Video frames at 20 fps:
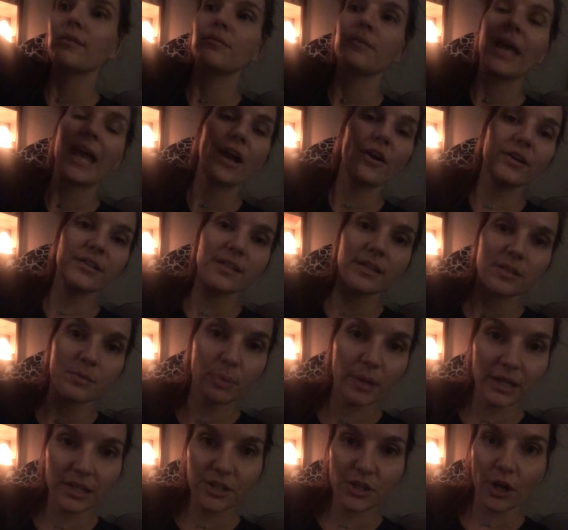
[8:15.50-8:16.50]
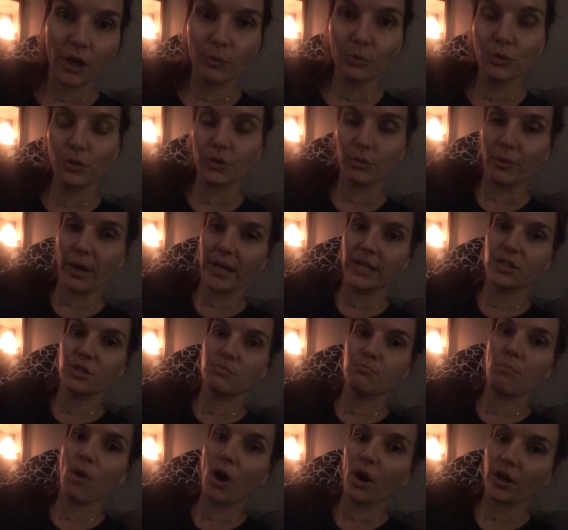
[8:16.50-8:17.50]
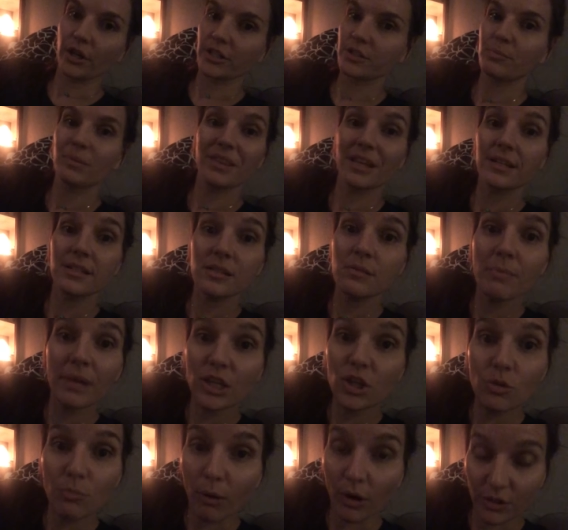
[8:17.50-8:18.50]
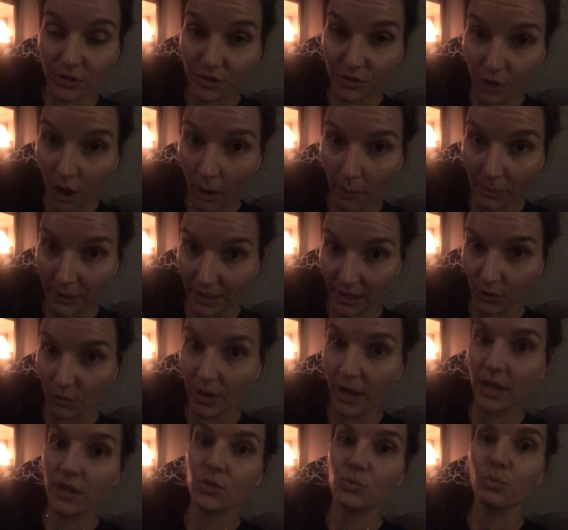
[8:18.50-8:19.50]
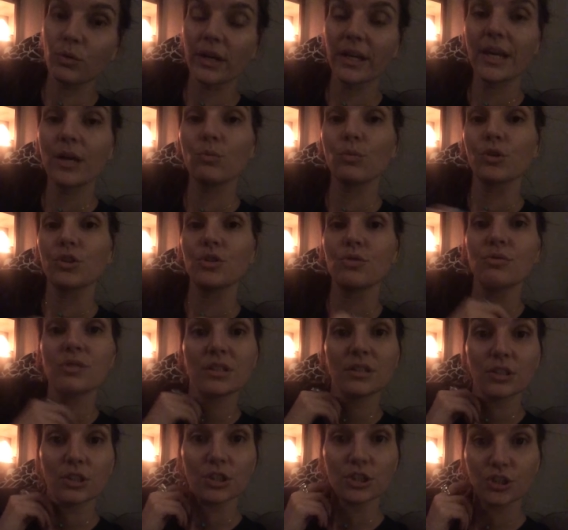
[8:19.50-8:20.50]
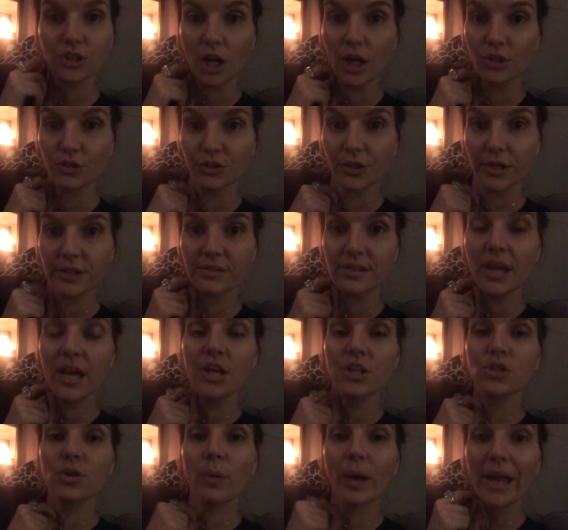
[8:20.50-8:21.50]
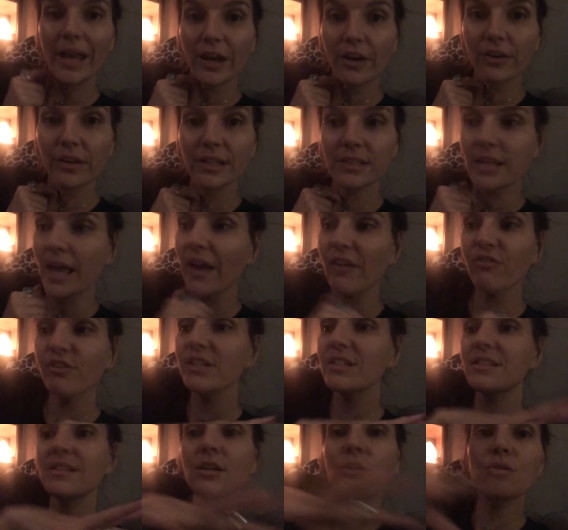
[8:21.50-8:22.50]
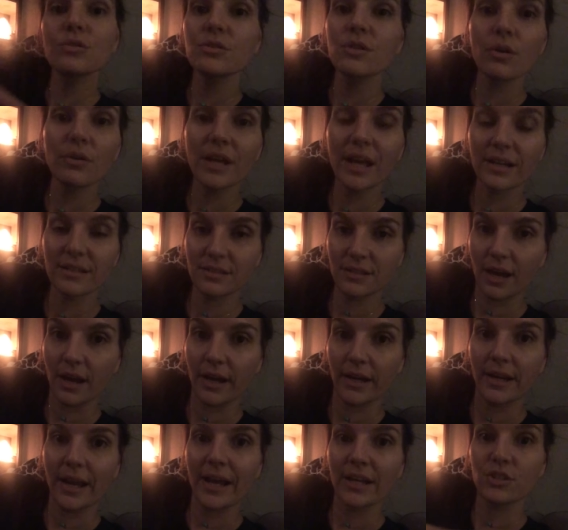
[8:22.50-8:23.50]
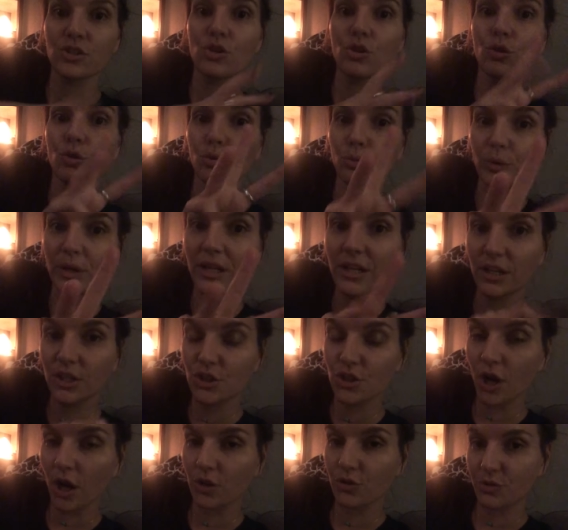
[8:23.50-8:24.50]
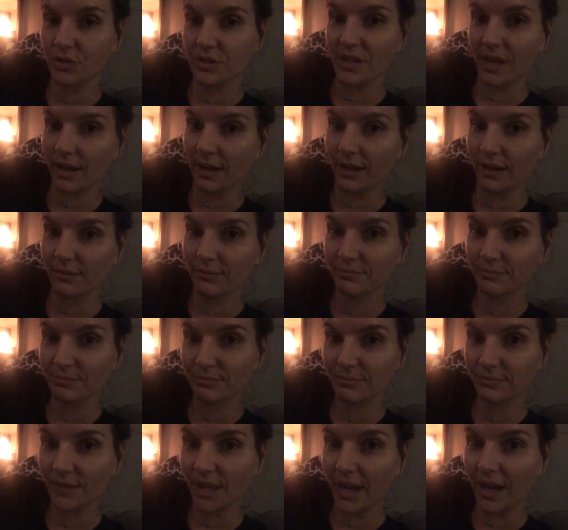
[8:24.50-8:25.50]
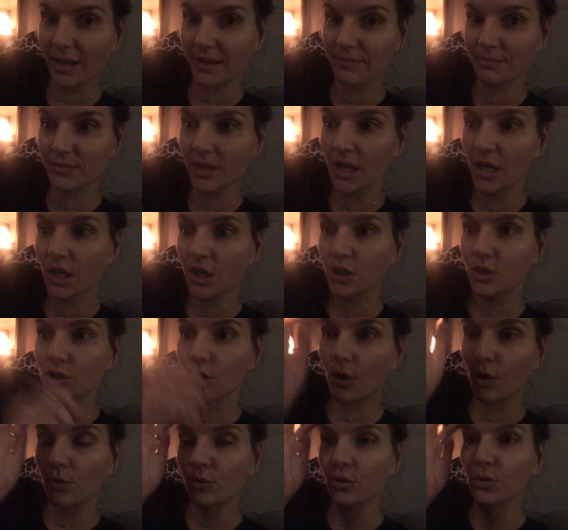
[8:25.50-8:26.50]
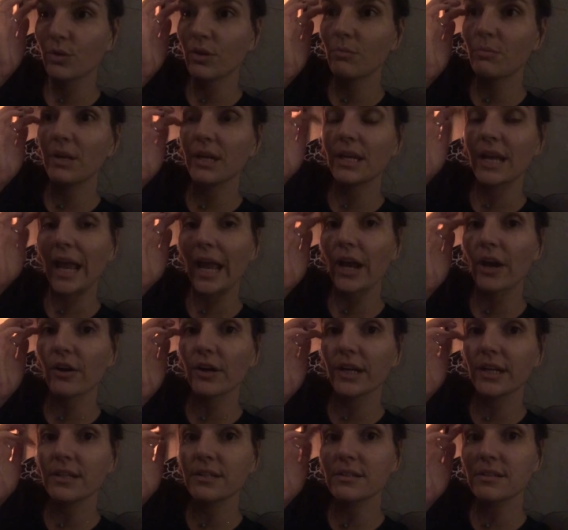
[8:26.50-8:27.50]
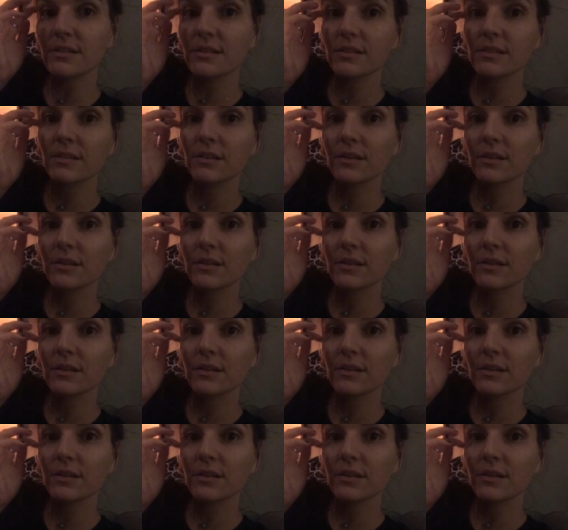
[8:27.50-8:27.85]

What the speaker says: Aries has a planetary ruler, right? It's Mars, but that doesn't make you Mars dominant, okay? Because we're using the nakshatras. So Aries, every single zodiac sign has 3 nakshatras in it, okay? So you can be an Aries.